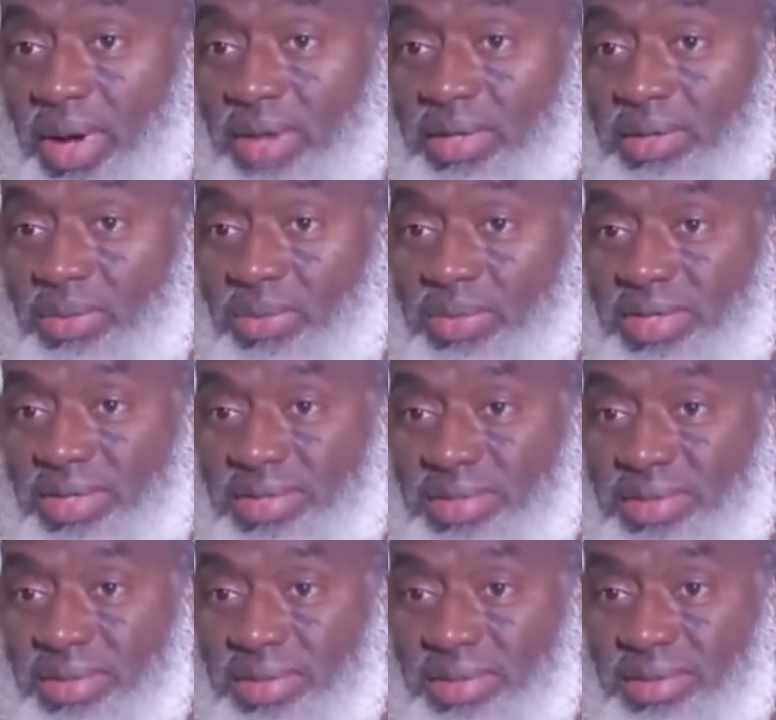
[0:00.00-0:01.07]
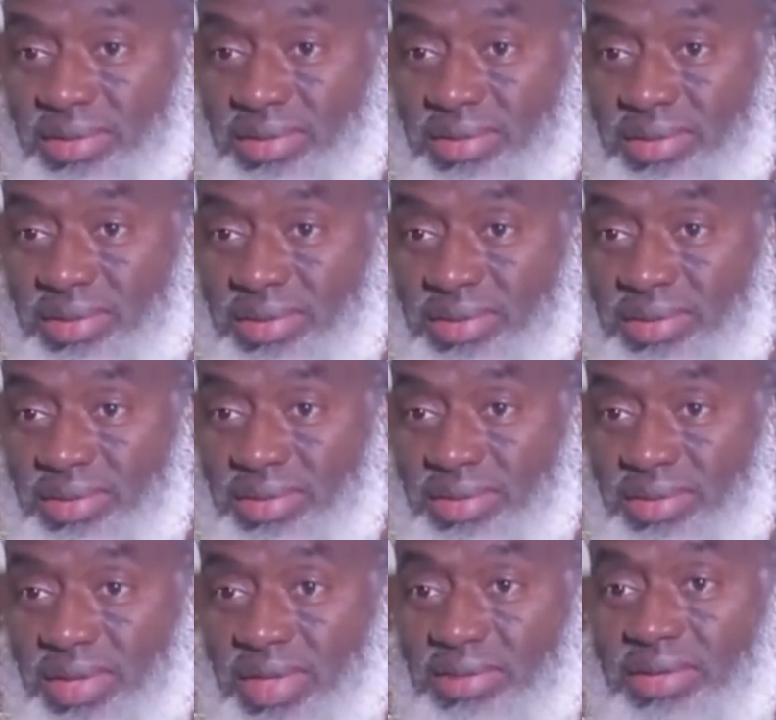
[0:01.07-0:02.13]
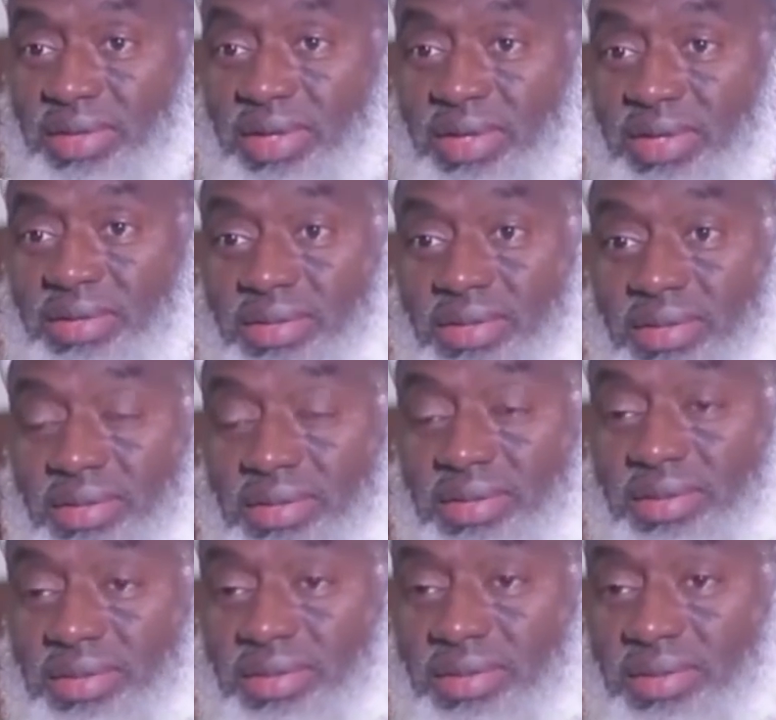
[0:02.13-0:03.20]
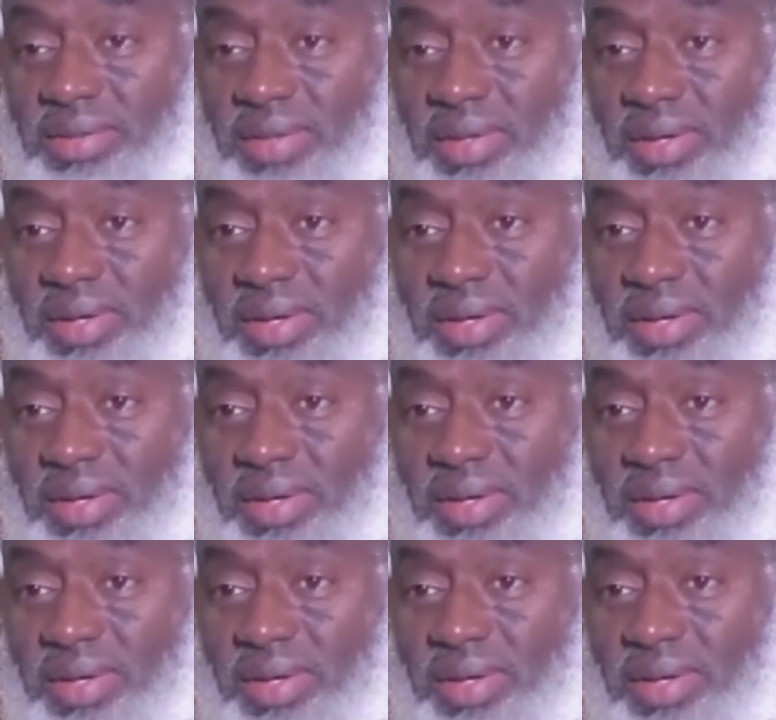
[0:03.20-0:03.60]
acting with instincts, natural instincts,